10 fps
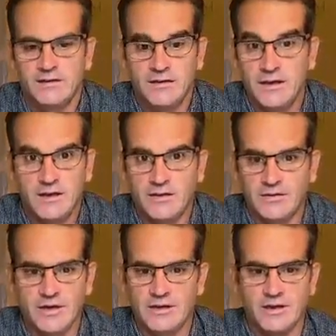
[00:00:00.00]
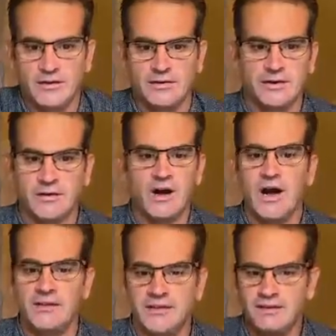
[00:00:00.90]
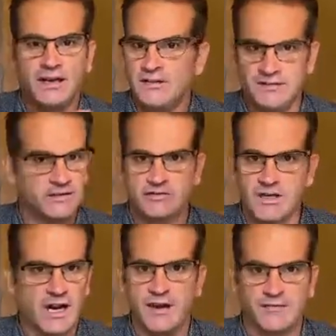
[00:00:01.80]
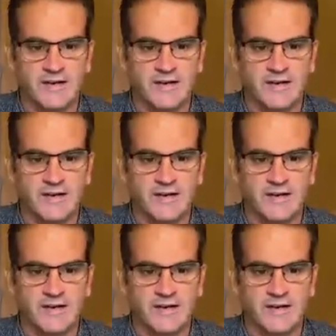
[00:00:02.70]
No, no, no, no. Arthur doesn't drive.